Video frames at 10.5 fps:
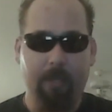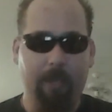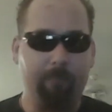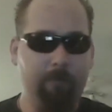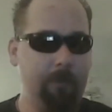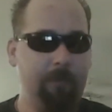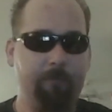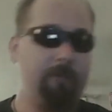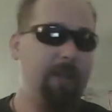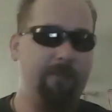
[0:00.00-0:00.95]
every
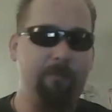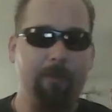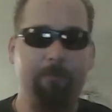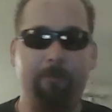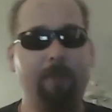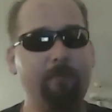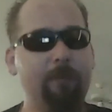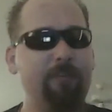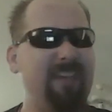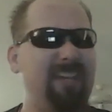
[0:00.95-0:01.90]
month, well, not every month, but every
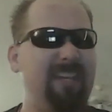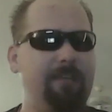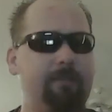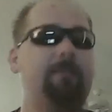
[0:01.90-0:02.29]
month they